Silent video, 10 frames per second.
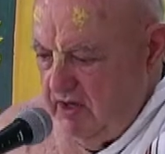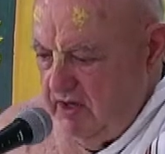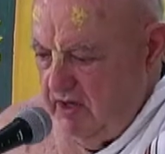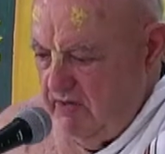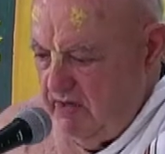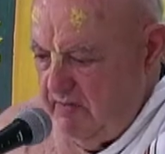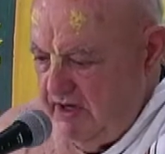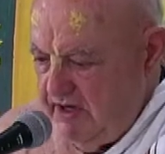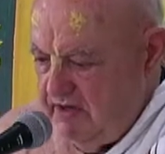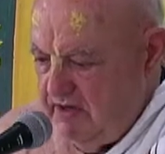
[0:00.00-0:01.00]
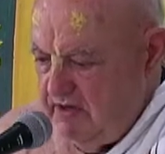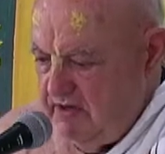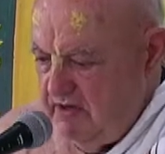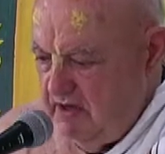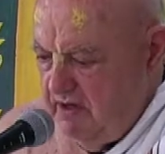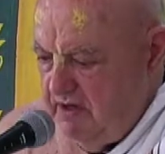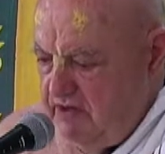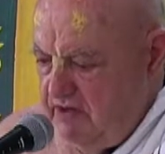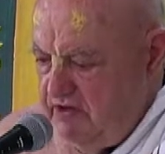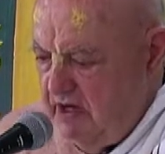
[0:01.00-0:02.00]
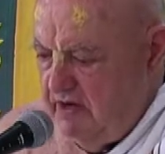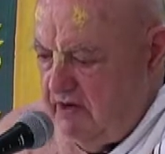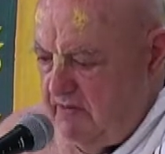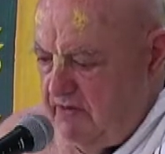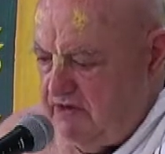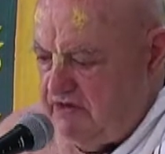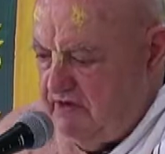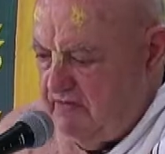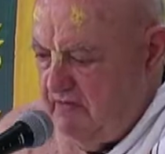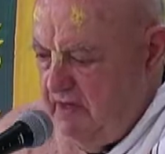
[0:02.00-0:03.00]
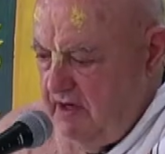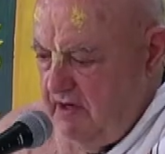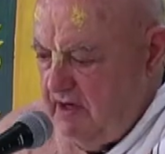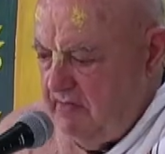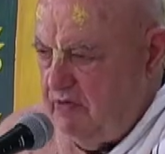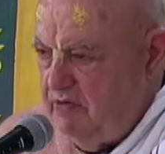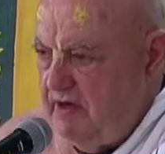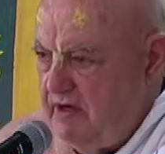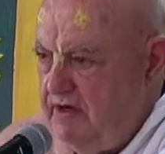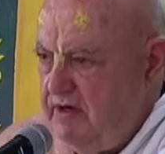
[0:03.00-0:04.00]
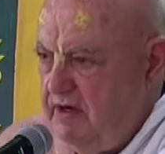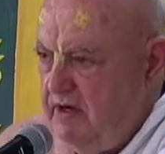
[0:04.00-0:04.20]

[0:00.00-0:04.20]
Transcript: And uh, we were making all the new dioramas and Papa wanted,